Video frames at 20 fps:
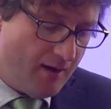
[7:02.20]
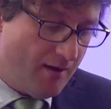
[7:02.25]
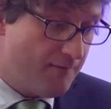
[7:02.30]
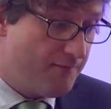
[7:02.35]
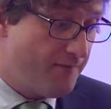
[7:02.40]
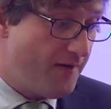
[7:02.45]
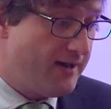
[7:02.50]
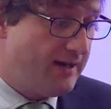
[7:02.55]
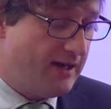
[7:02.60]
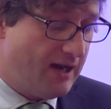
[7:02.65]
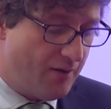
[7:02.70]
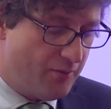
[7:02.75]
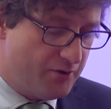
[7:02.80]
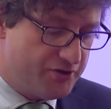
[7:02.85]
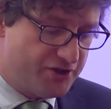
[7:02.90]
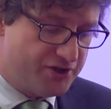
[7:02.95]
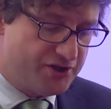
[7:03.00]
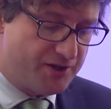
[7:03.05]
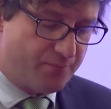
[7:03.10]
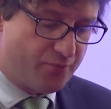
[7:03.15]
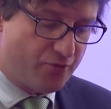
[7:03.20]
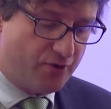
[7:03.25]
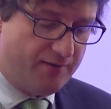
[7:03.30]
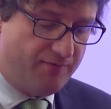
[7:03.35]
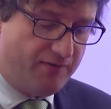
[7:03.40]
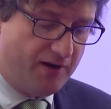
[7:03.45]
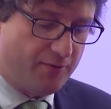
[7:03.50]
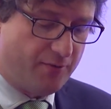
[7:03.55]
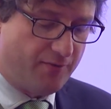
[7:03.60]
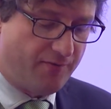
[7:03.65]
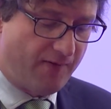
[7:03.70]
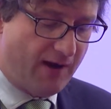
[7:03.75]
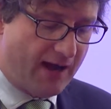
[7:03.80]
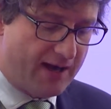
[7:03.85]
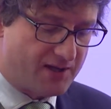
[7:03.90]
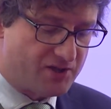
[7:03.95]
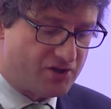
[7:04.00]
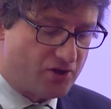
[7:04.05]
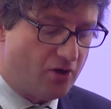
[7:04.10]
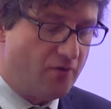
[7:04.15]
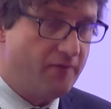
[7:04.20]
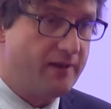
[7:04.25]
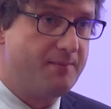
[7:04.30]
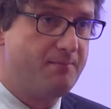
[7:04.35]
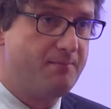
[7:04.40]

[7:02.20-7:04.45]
Finally, I wanted to briefly reflect on the